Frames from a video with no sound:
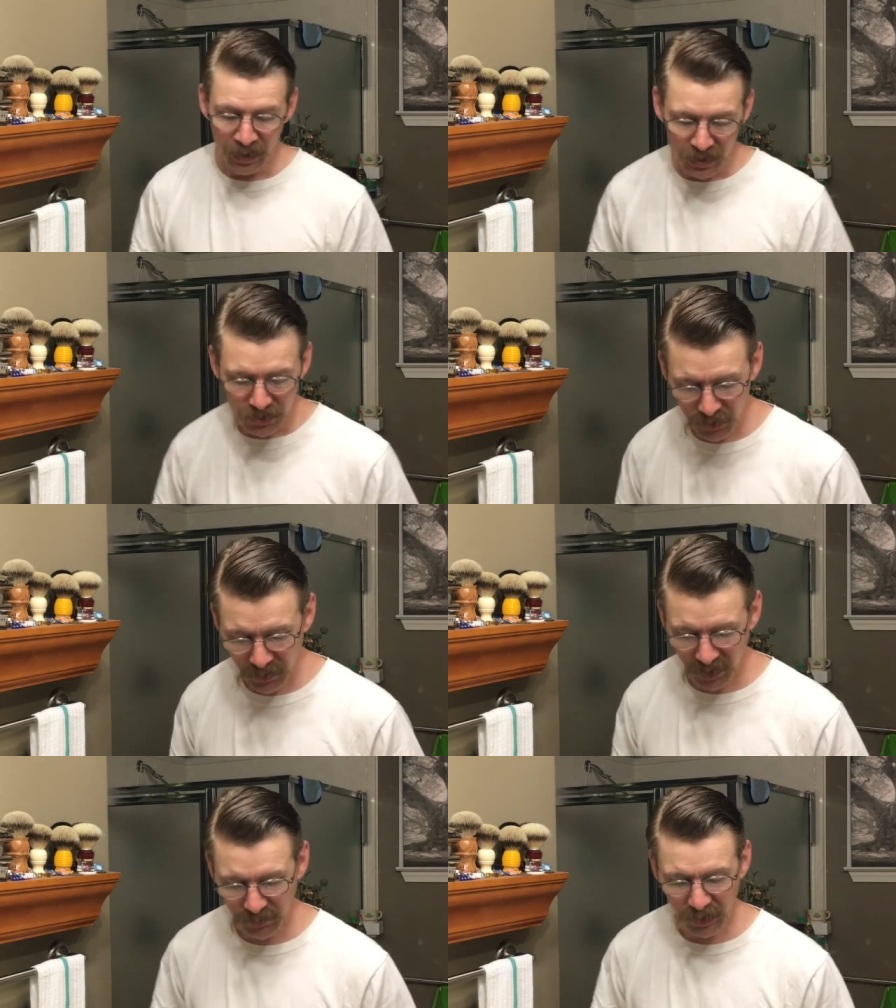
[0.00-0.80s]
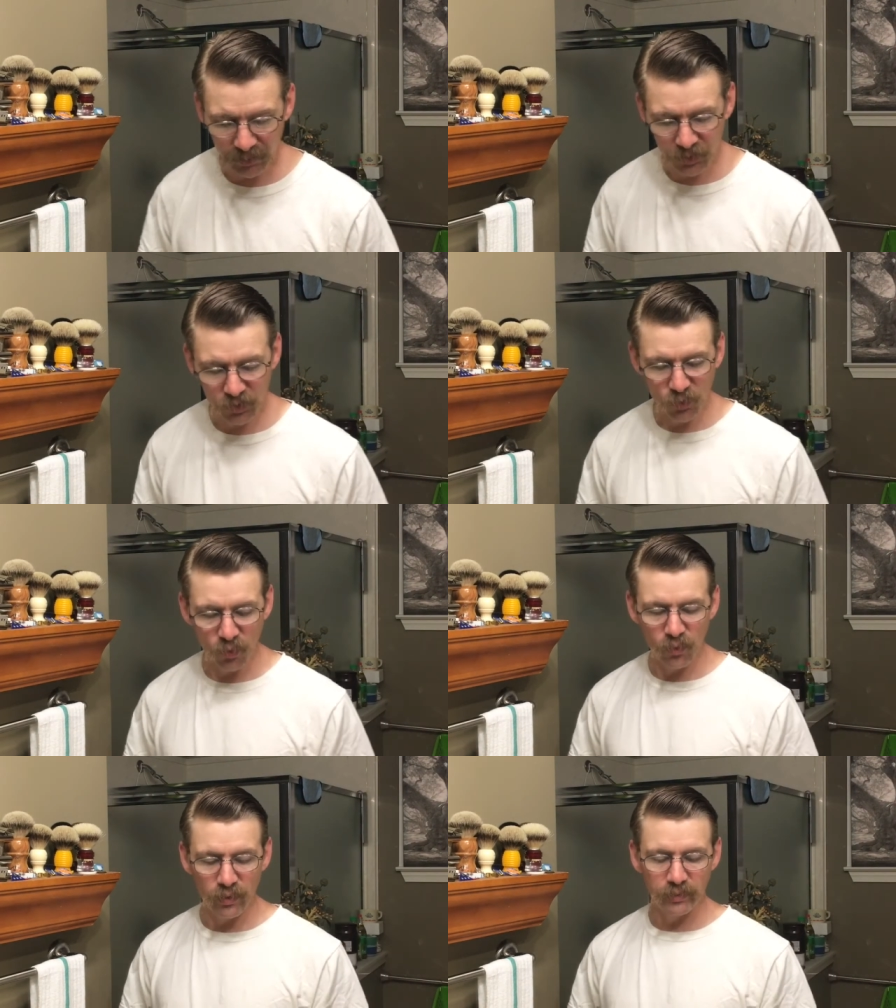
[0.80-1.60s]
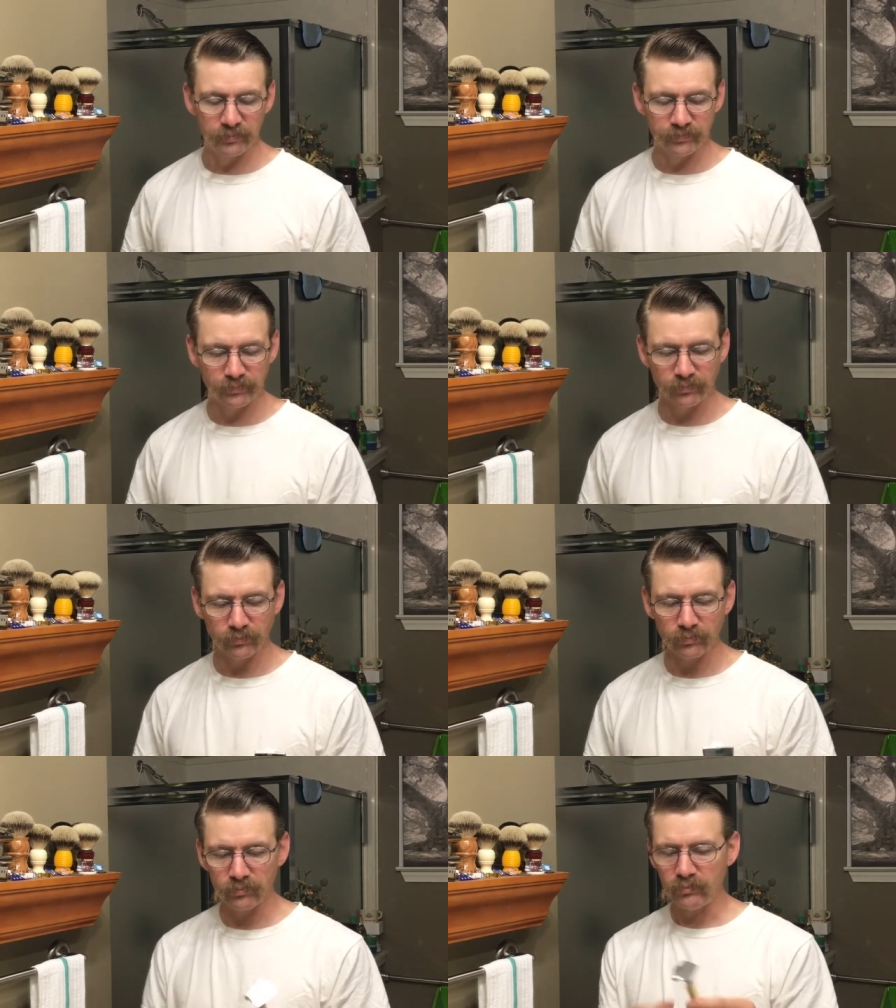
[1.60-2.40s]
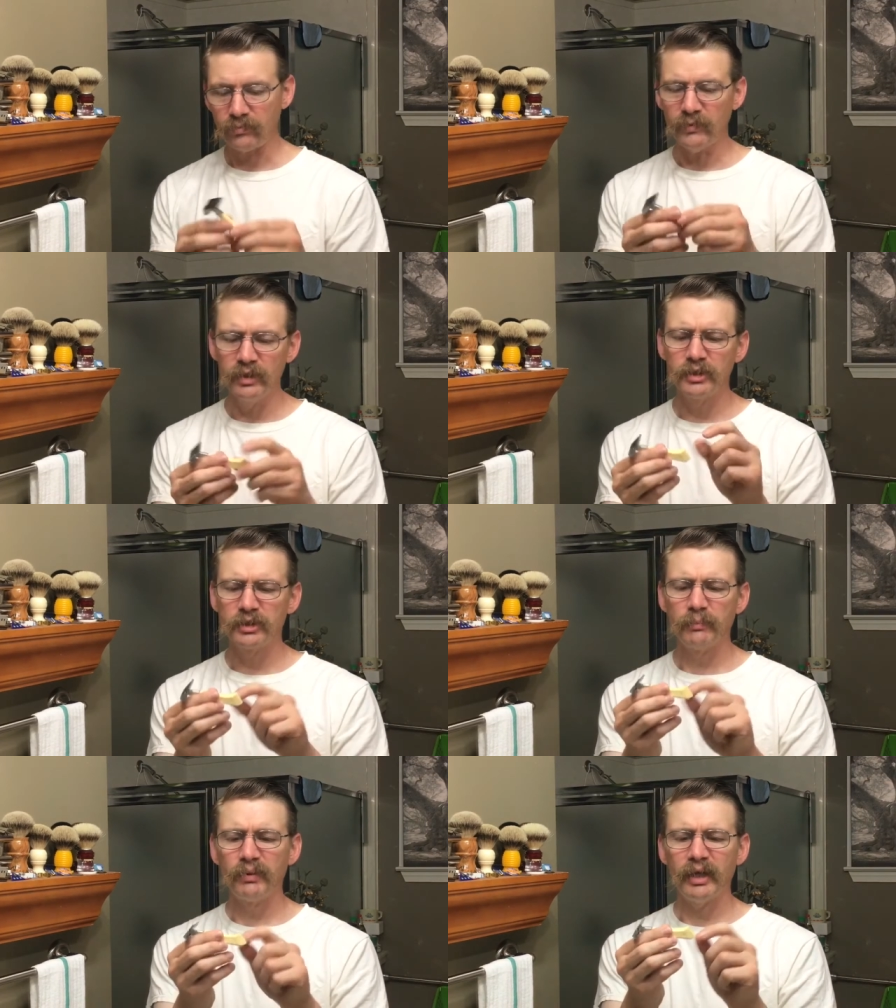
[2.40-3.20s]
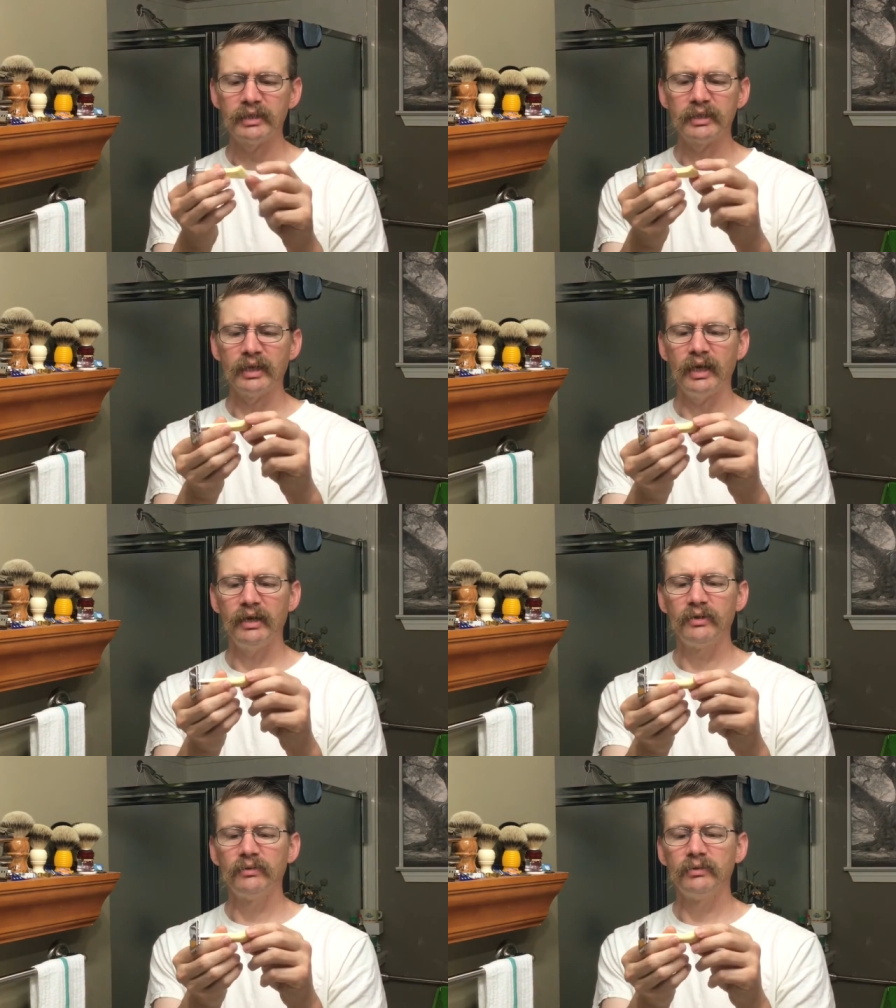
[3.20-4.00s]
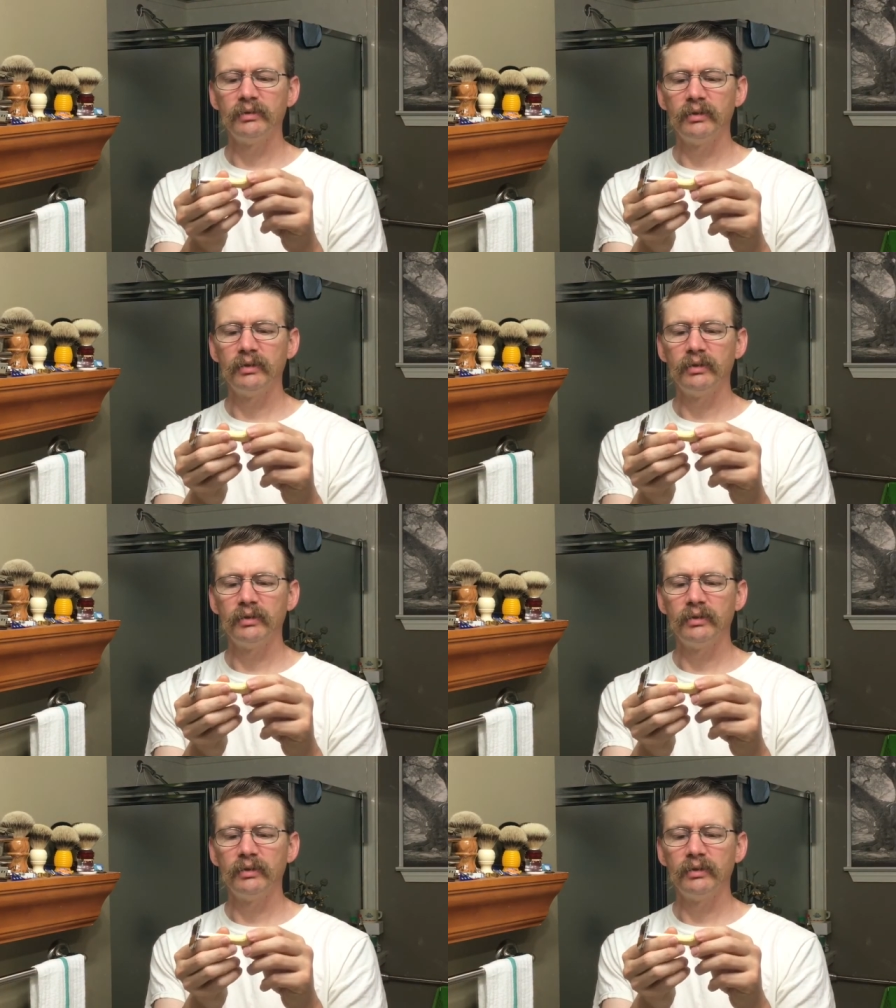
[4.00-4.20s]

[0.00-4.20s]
So you might be able to score one. It's just a plastic handle,